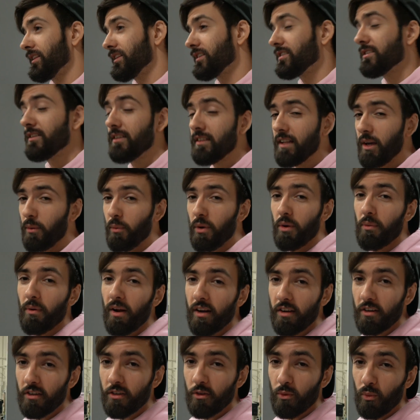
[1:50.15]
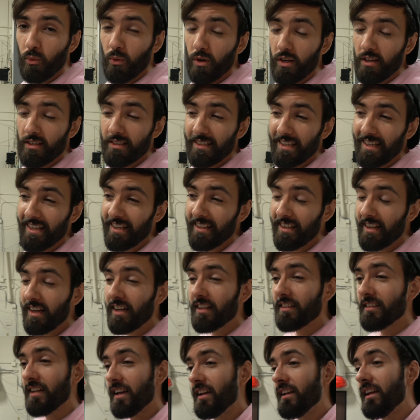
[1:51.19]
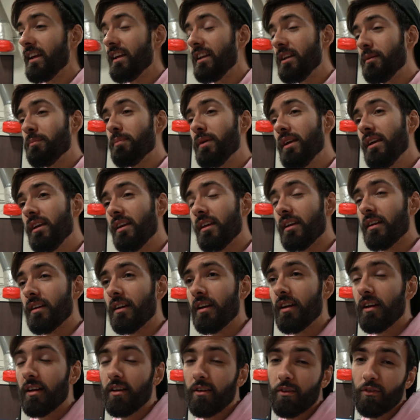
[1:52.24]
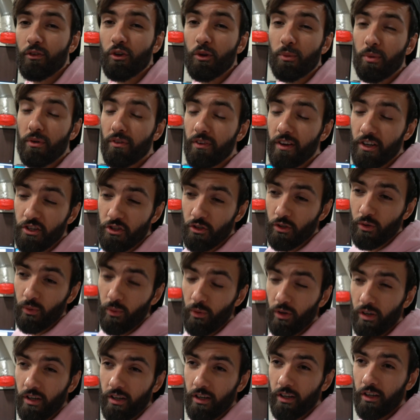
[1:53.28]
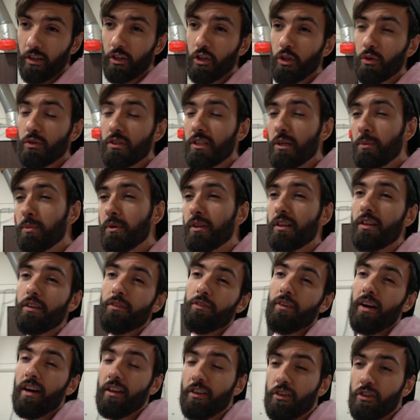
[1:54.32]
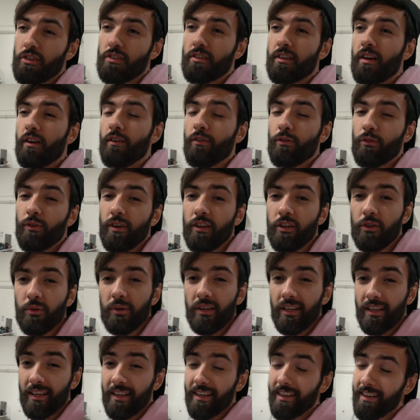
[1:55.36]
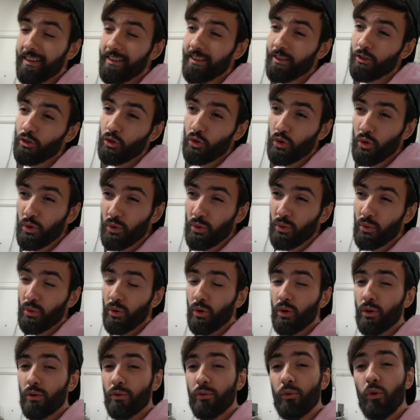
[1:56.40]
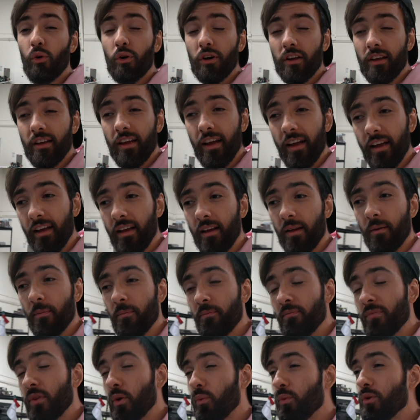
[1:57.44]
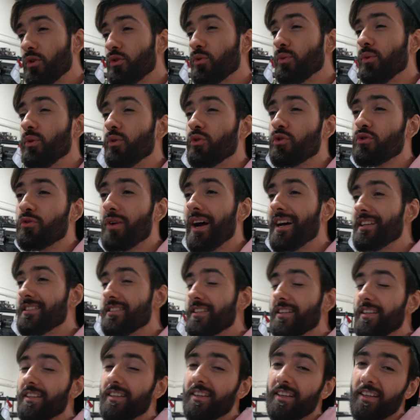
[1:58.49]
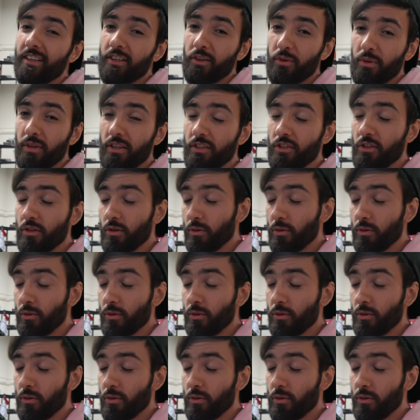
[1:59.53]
The scene that we rendered was in 1080p, and for professional work, you'll typically find yourself rendering in 2 or 4K, which will drastically increase